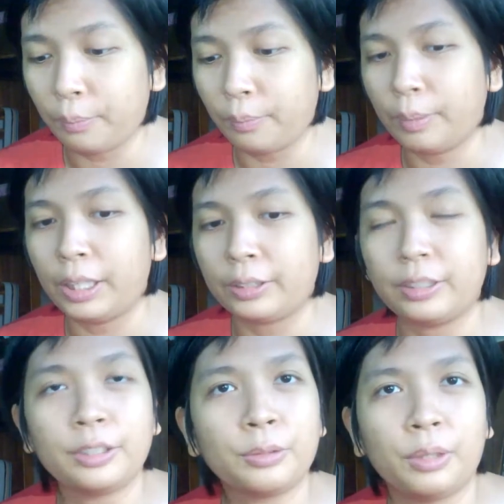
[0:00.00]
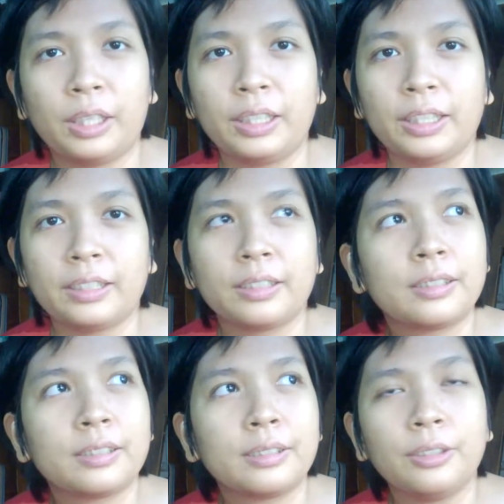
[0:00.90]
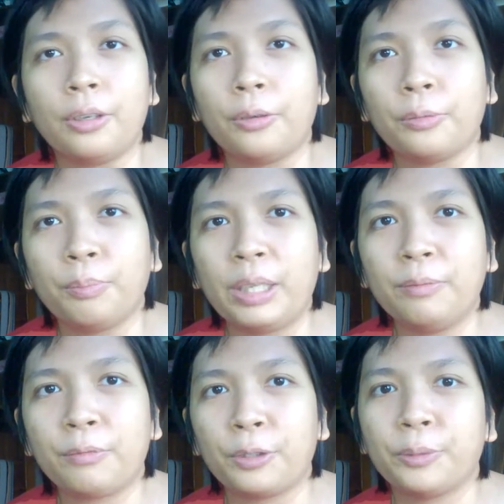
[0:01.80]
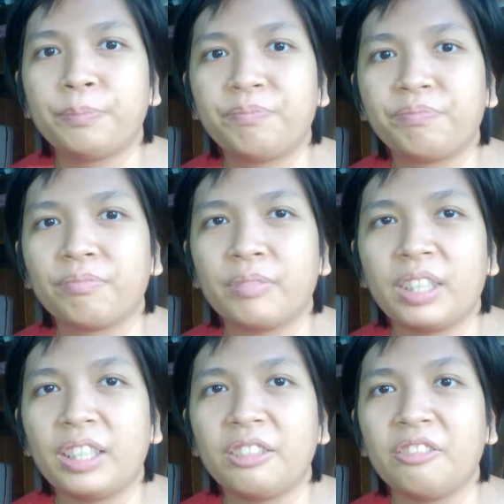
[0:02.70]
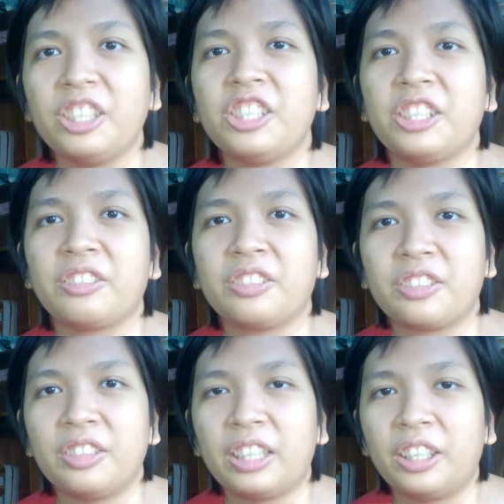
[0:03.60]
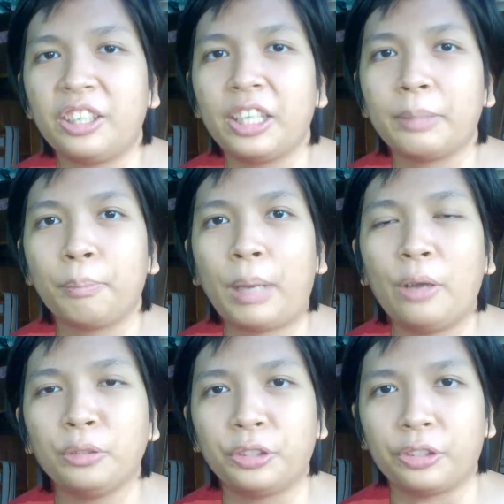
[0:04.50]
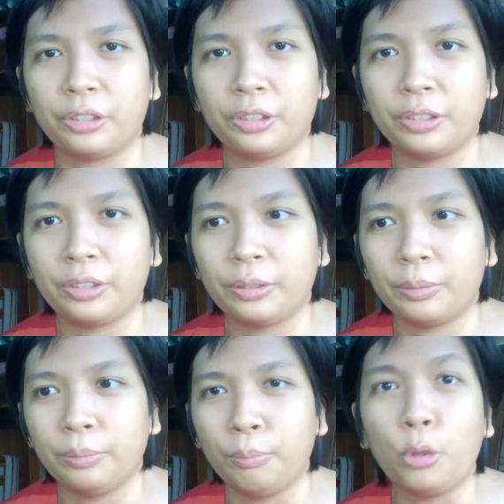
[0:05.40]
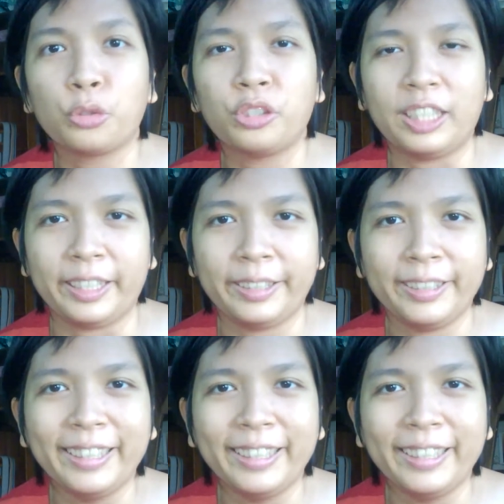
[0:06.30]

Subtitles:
but this one is, made from ingredients that are not powder, mostly.